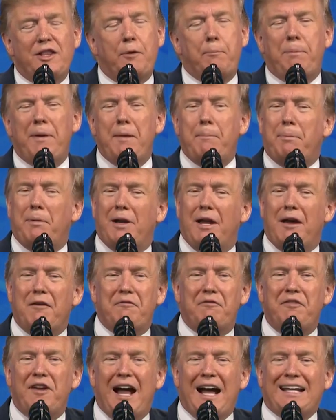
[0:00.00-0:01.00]
that people
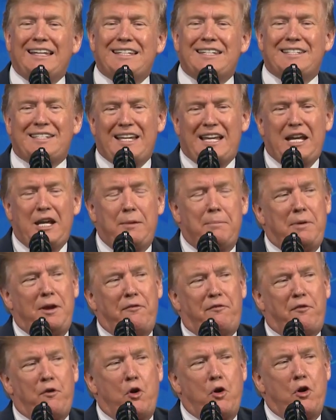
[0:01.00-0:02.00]
have not seen
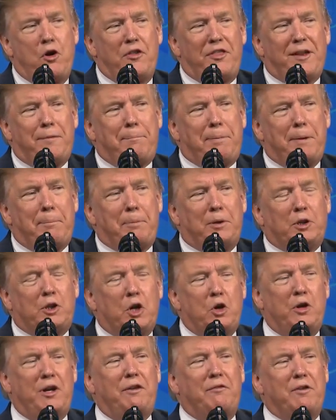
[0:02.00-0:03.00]
before, that people
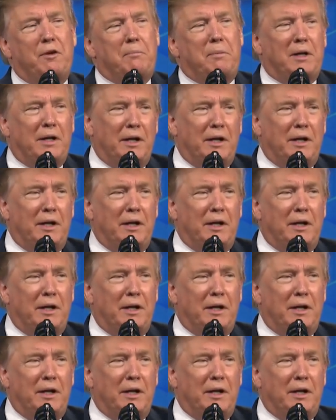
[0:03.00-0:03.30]
don't even